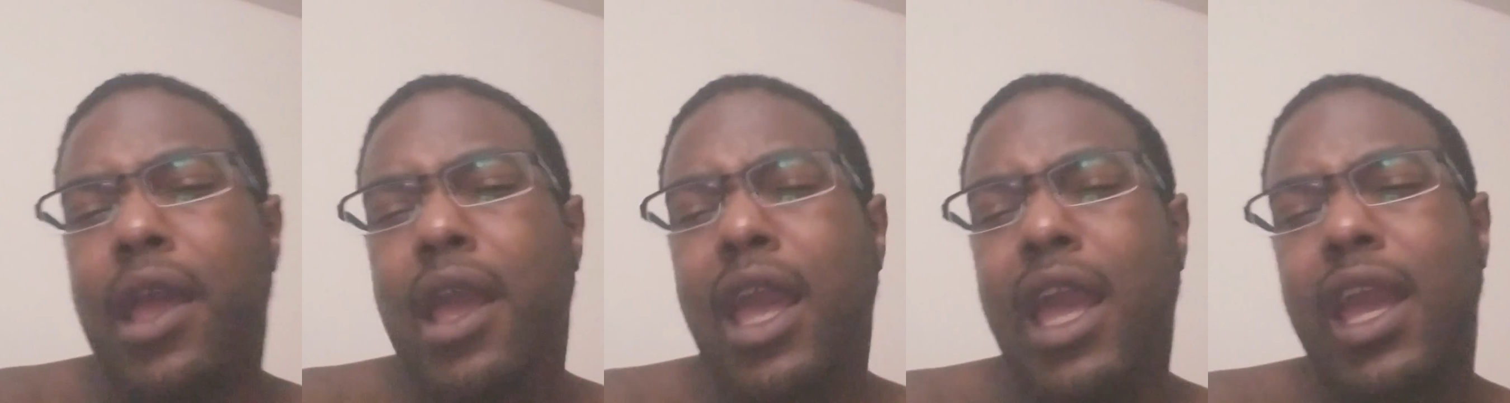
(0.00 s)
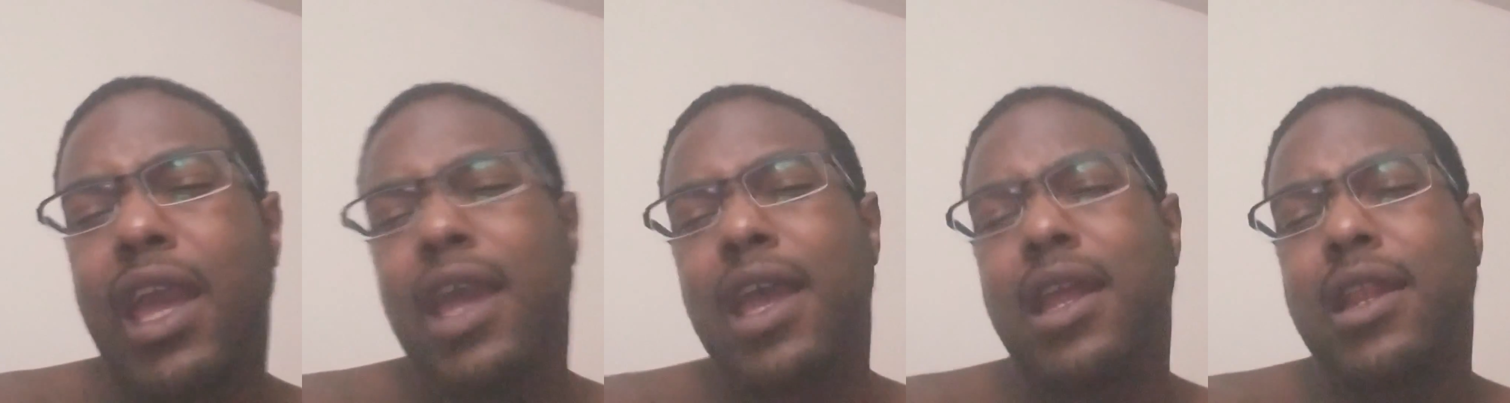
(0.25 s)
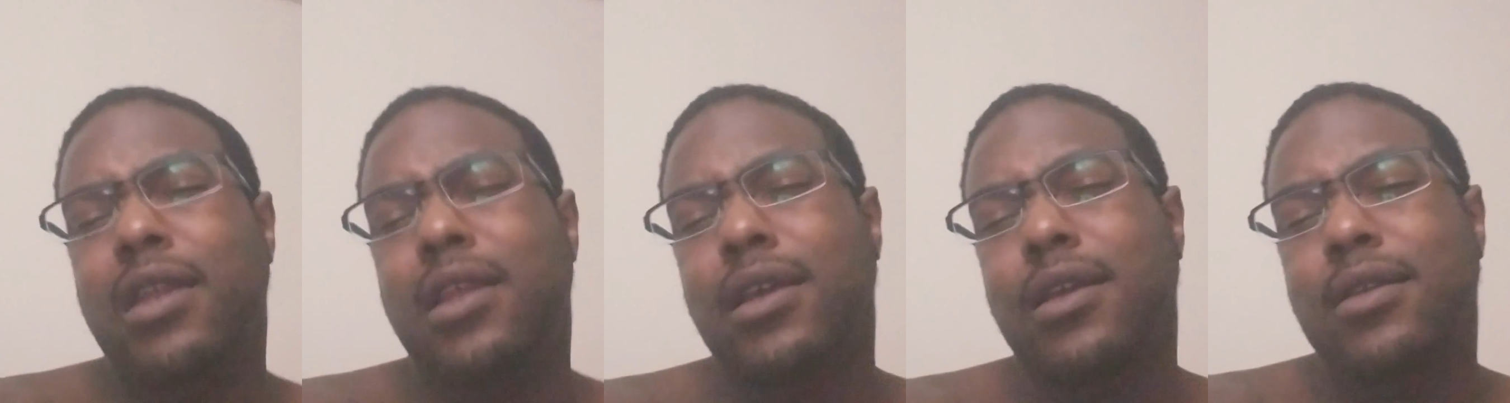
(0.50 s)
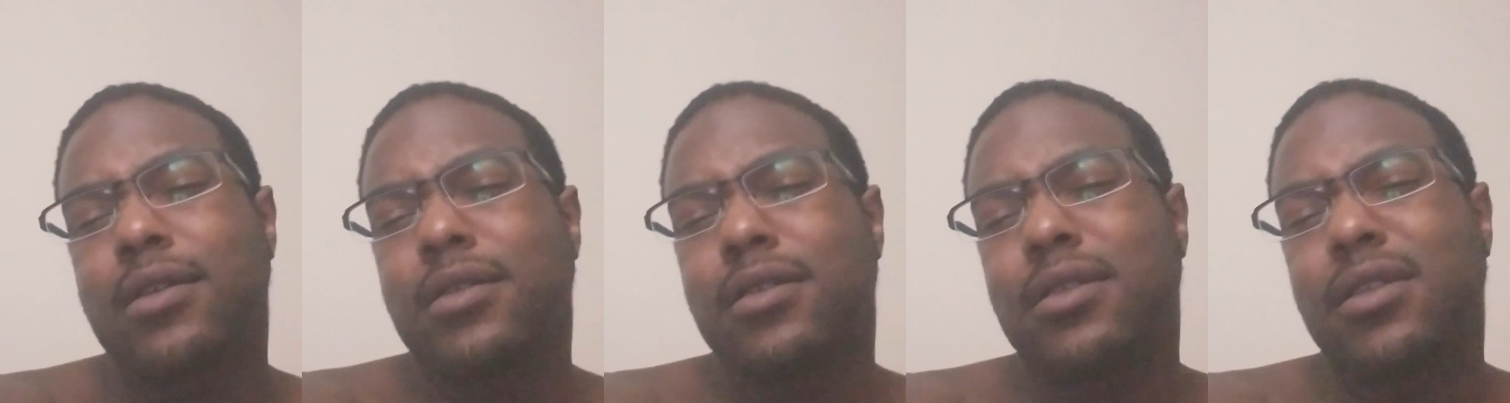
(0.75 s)
And
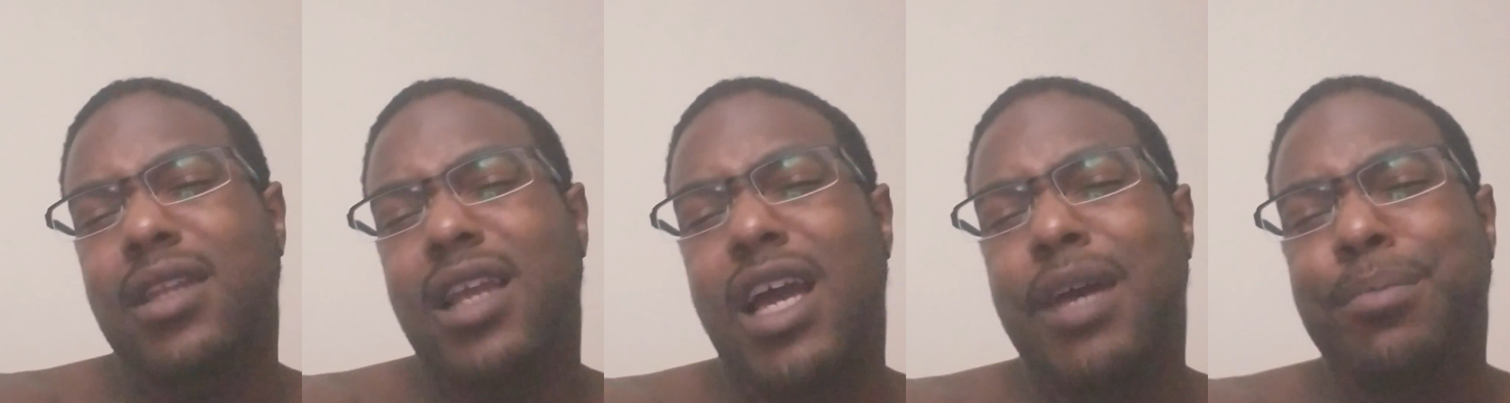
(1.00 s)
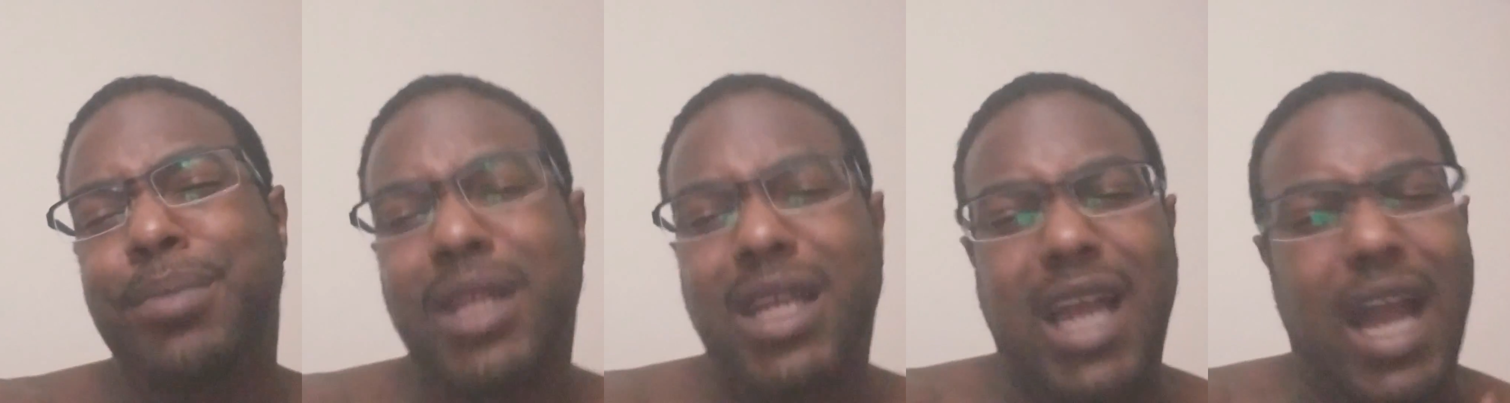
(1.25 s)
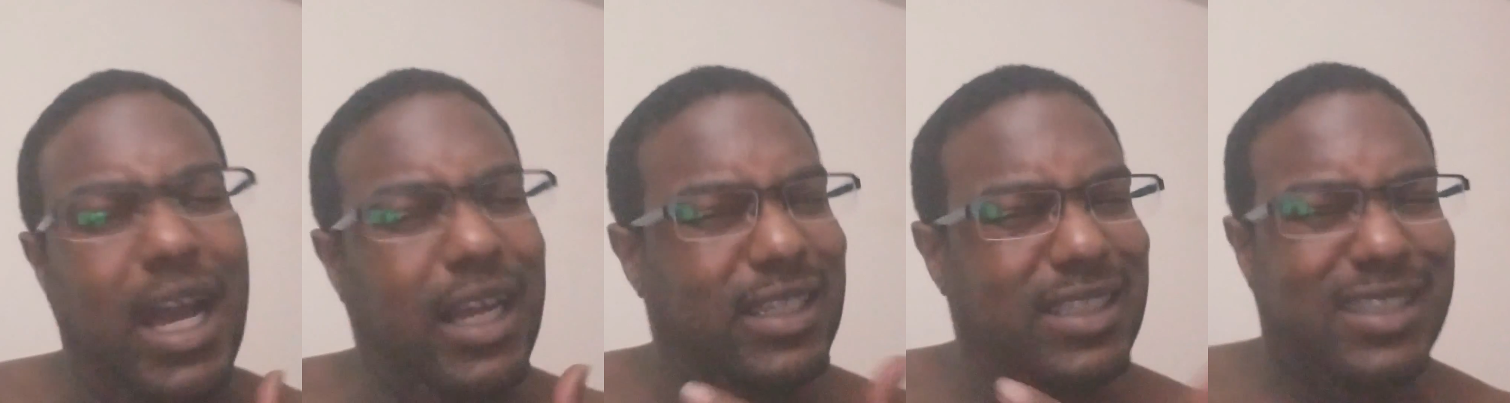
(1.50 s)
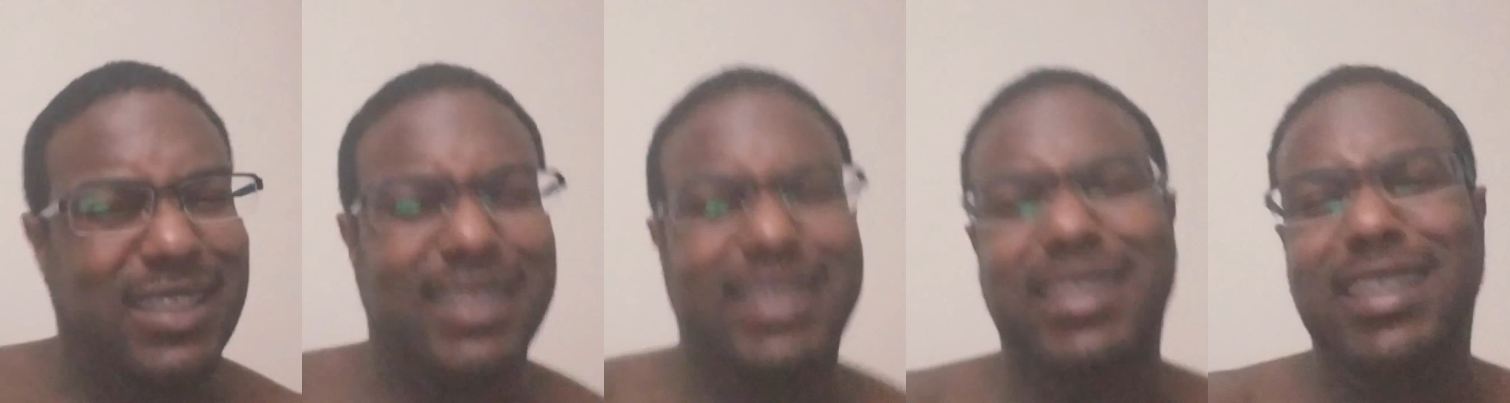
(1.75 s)
I've been kind of
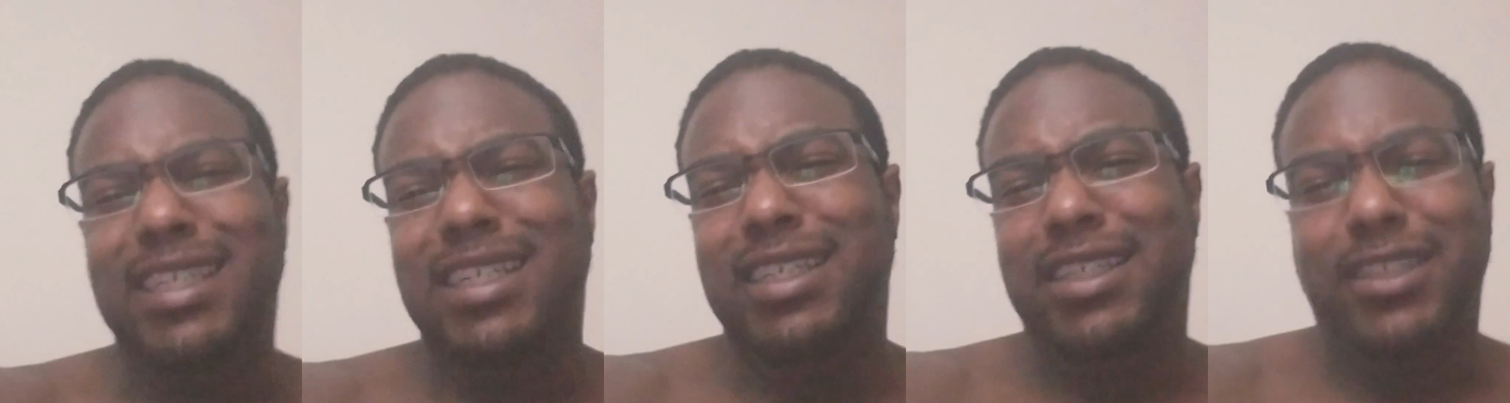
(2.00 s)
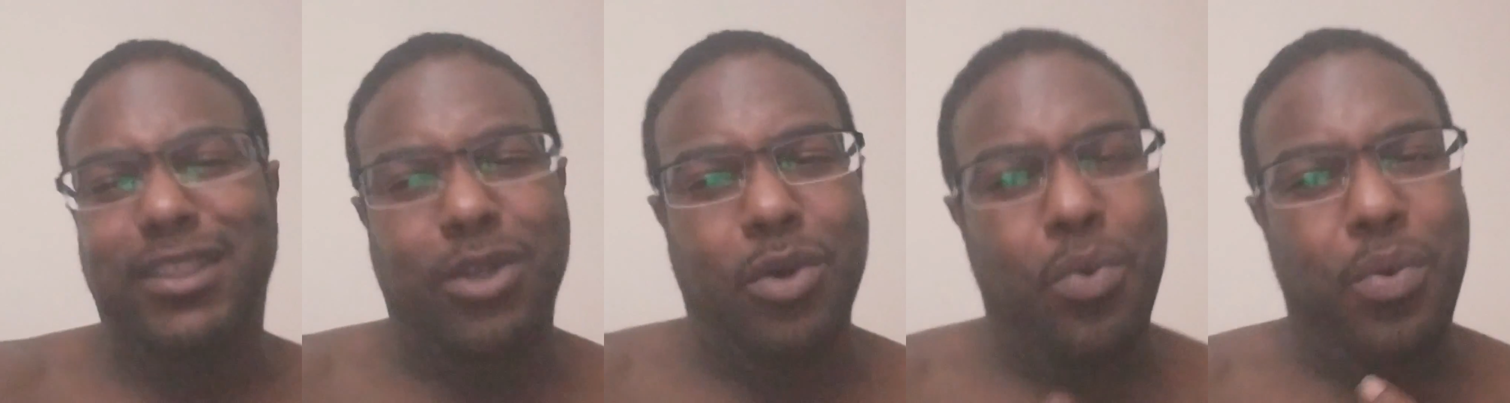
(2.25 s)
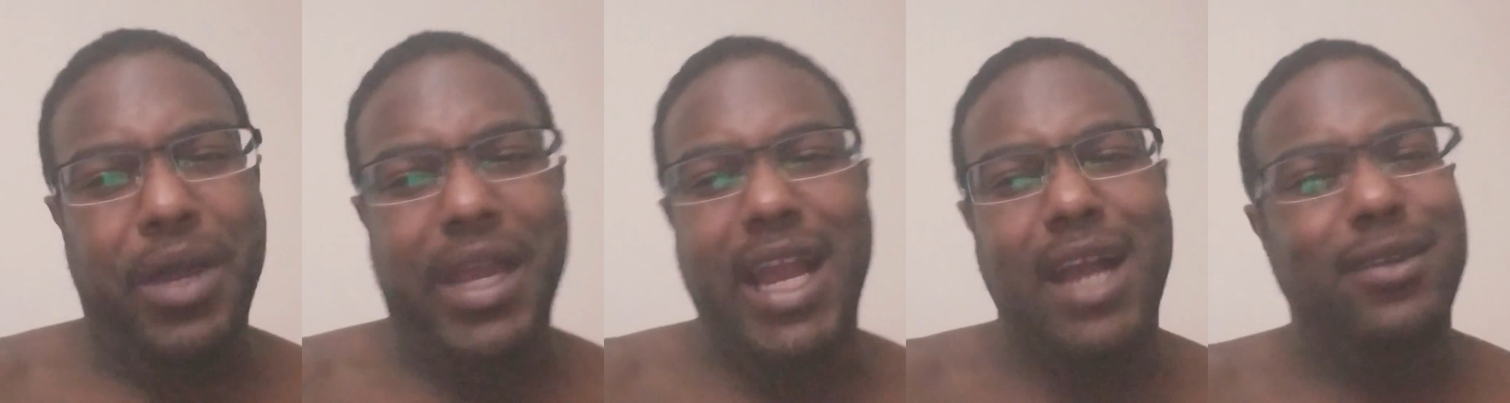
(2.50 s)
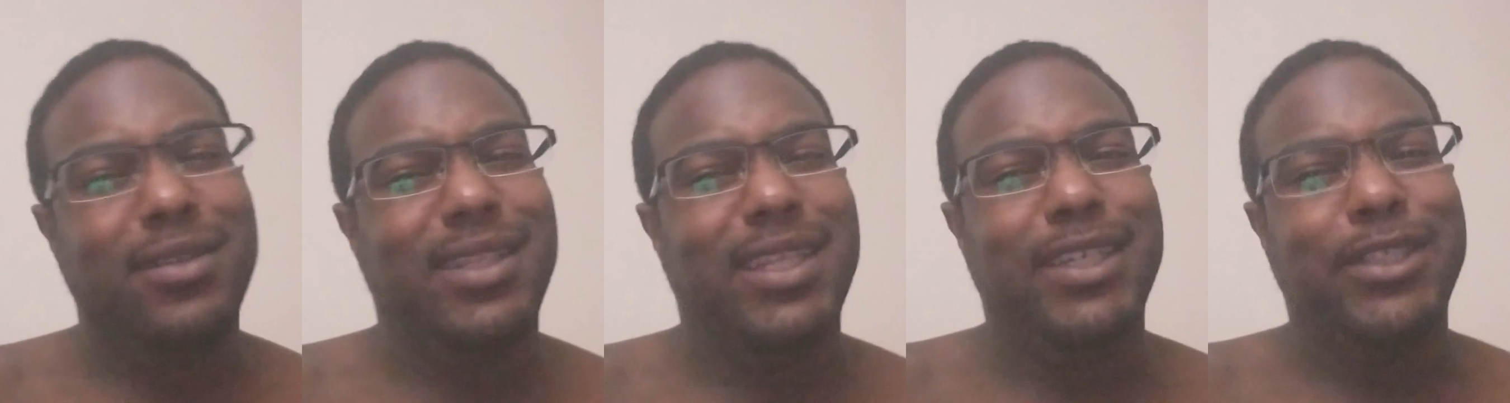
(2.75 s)
seeing the way
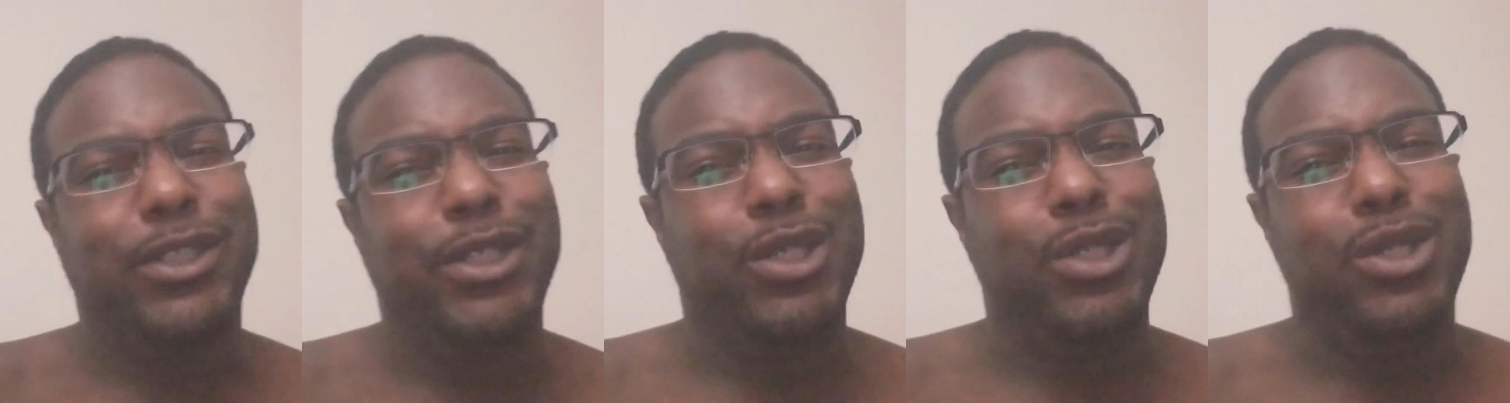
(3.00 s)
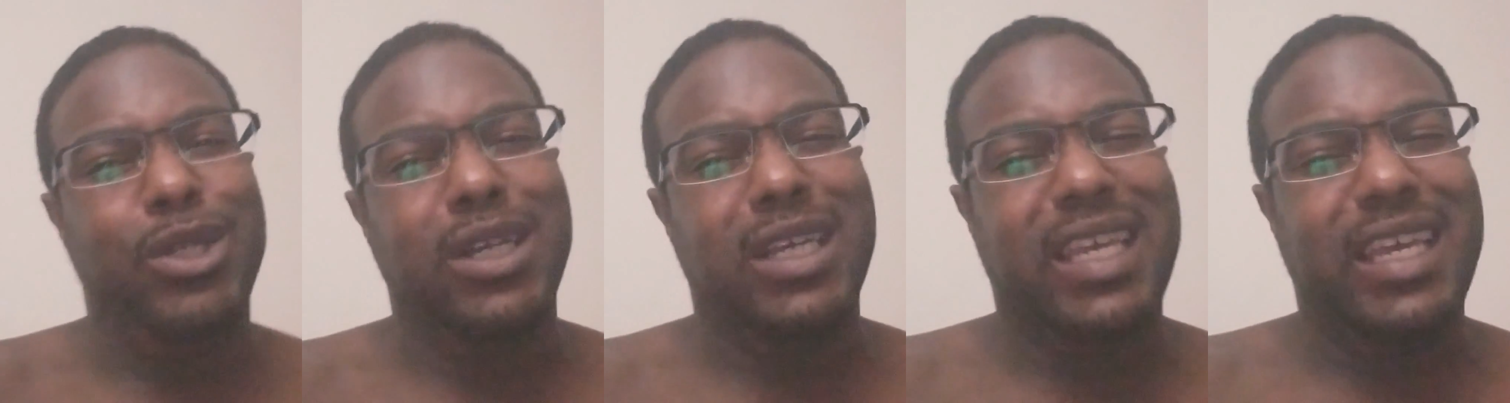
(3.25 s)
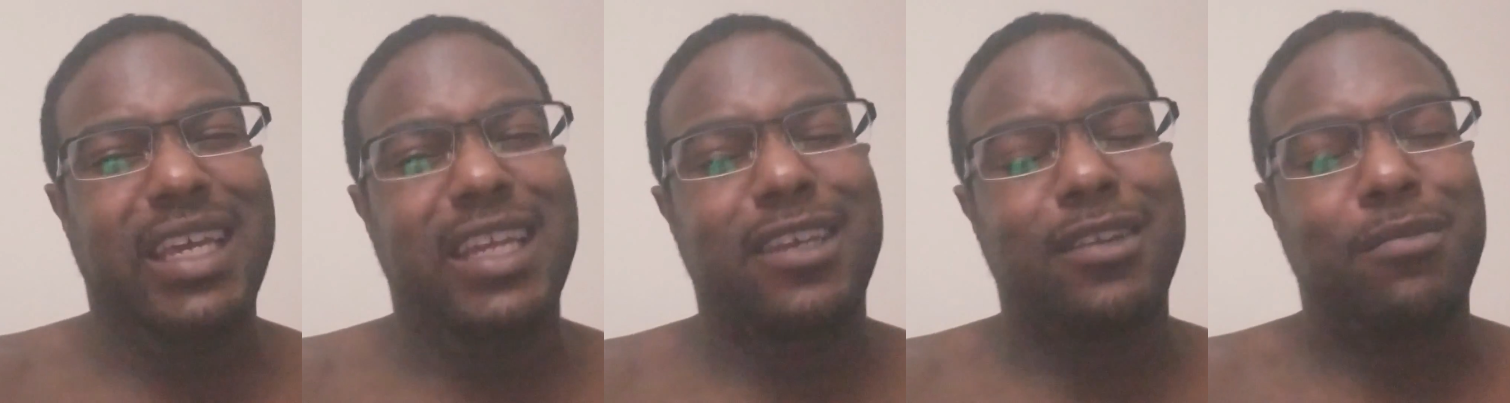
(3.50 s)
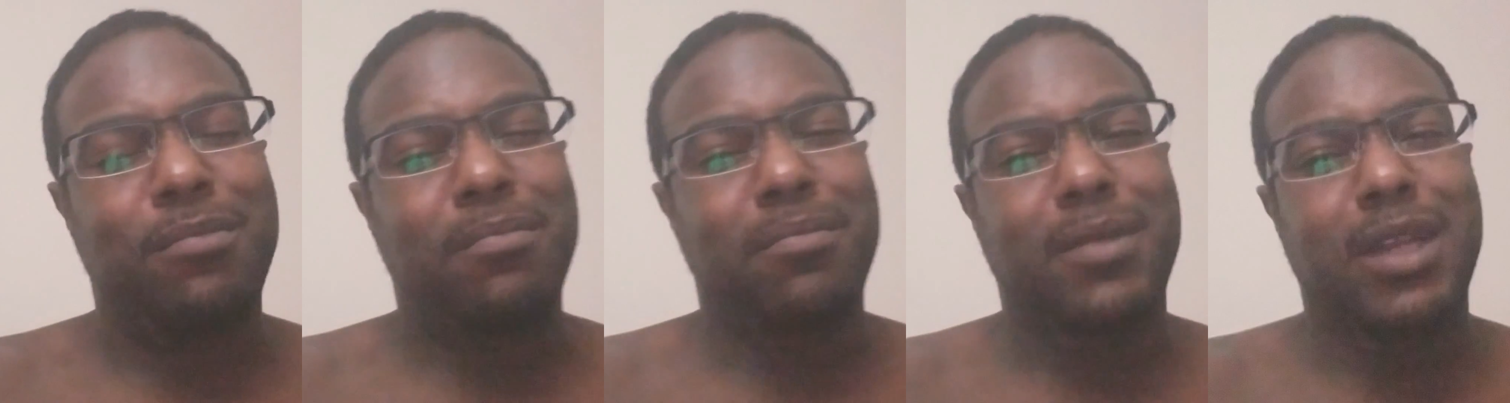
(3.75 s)
how things are looking.